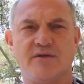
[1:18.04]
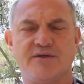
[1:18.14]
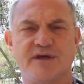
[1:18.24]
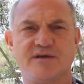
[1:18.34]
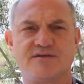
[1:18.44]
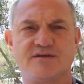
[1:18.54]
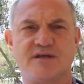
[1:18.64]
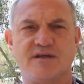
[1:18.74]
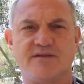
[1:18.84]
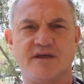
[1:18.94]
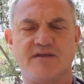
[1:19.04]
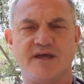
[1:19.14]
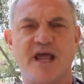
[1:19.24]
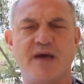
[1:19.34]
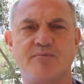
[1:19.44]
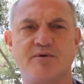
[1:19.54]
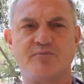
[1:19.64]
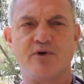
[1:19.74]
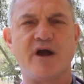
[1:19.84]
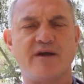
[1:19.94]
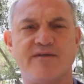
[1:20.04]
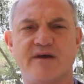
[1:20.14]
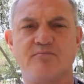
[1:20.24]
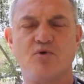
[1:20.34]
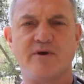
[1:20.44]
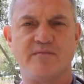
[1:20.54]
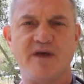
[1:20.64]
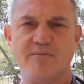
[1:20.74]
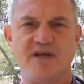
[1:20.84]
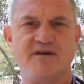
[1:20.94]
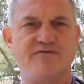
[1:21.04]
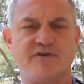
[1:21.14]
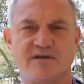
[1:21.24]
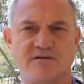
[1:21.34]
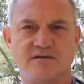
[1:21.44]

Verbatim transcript: things that, that happen prior to that point may be different.